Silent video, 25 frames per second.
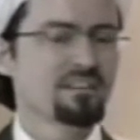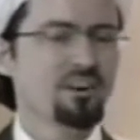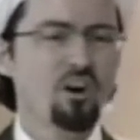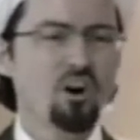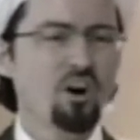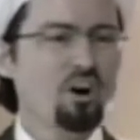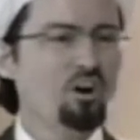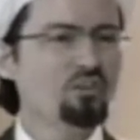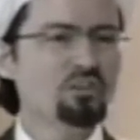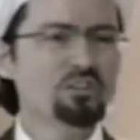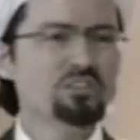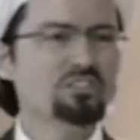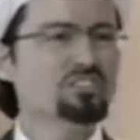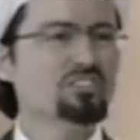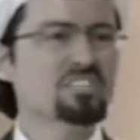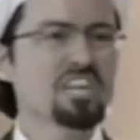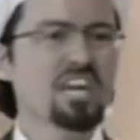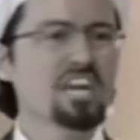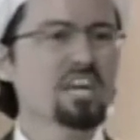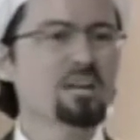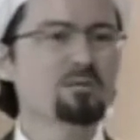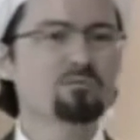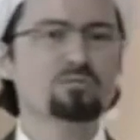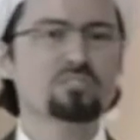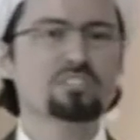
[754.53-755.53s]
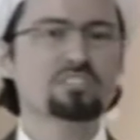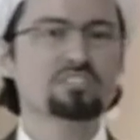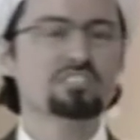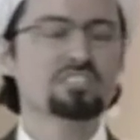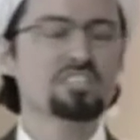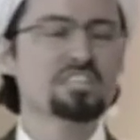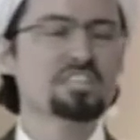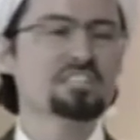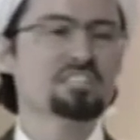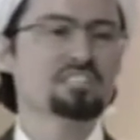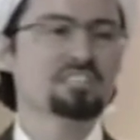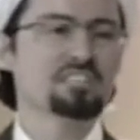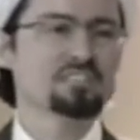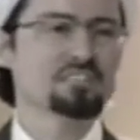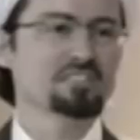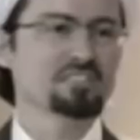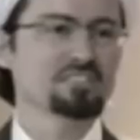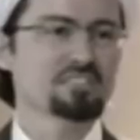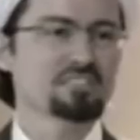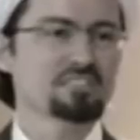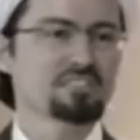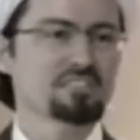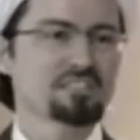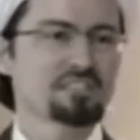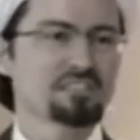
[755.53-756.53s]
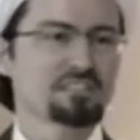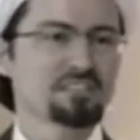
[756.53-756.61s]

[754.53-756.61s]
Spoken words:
all the same diseases.